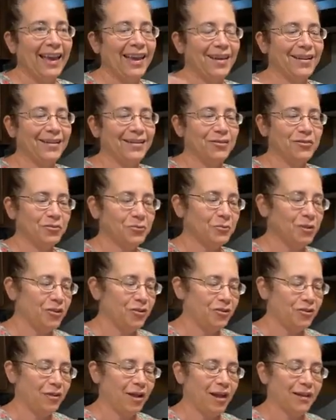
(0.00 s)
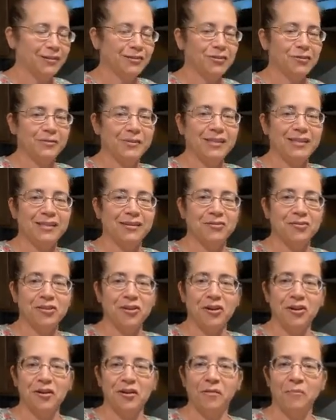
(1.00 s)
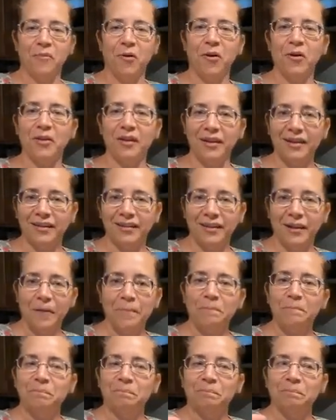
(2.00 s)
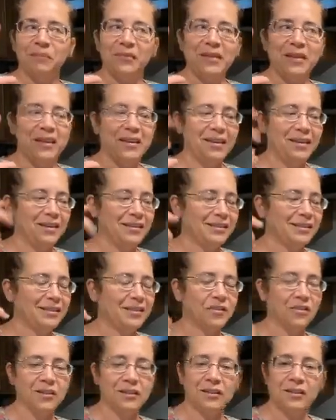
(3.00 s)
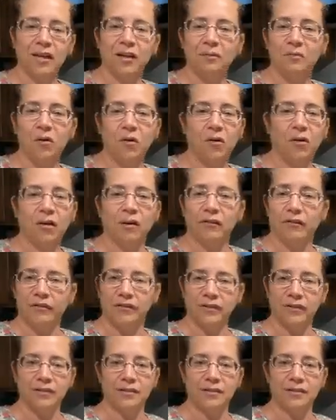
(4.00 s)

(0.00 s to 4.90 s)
And when you kind of twist and turn and pull it, the silks come off,